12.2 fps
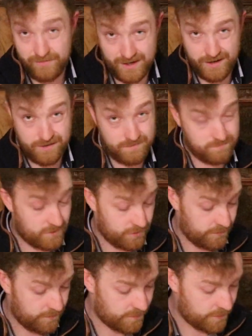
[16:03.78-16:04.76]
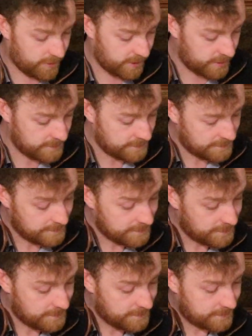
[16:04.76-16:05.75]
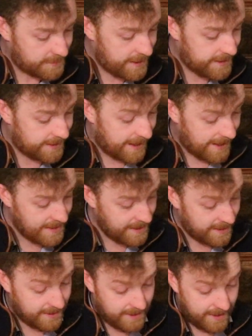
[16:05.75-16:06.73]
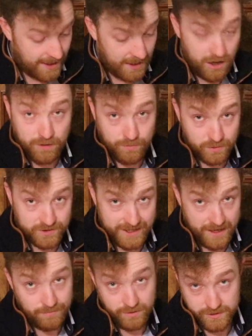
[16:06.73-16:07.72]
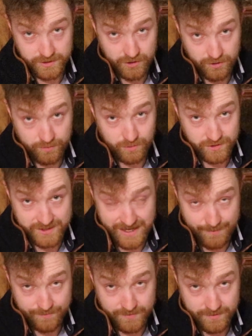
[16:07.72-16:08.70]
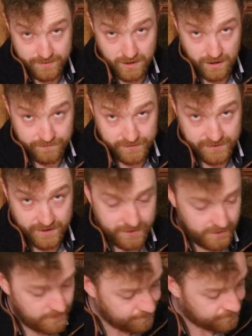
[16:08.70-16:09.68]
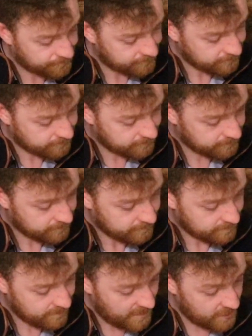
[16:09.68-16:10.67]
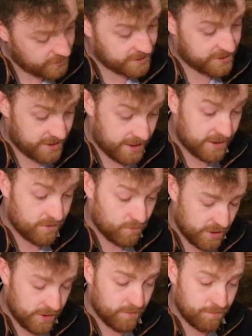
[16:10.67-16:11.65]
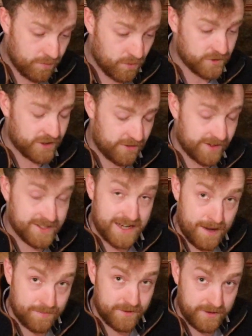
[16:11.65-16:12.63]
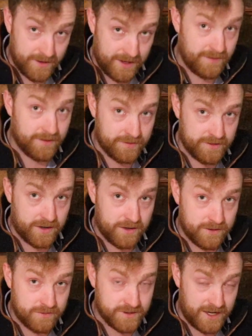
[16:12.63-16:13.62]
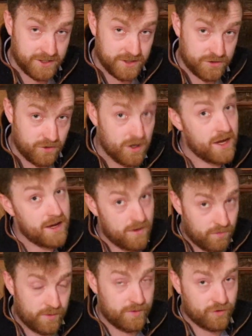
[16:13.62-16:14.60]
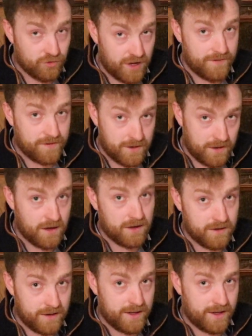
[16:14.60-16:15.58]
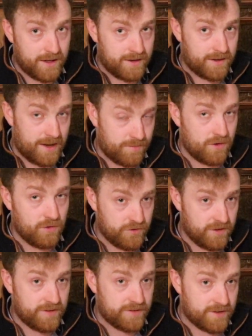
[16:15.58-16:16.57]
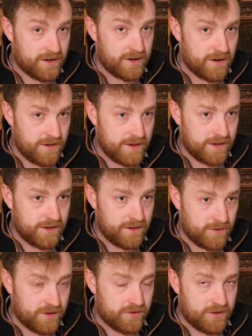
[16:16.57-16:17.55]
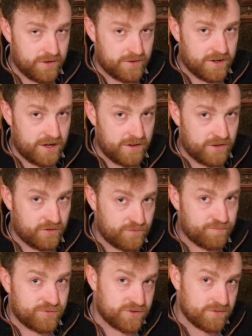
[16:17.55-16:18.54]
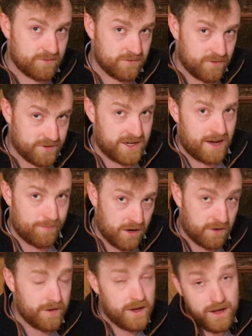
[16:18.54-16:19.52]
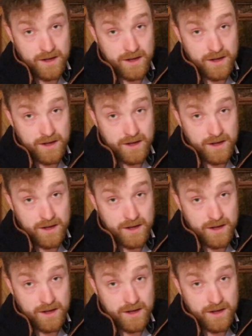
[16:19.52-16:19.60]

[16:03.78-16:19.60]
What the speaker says: really 140. Then again, a long bolt again because the other bolt snapped off the starter. Because the starter, one of the bolts had already snapped in the starter section, so when you were driving along, it kept loosening the starter, and then you'd be turning the starter and then it would snap off.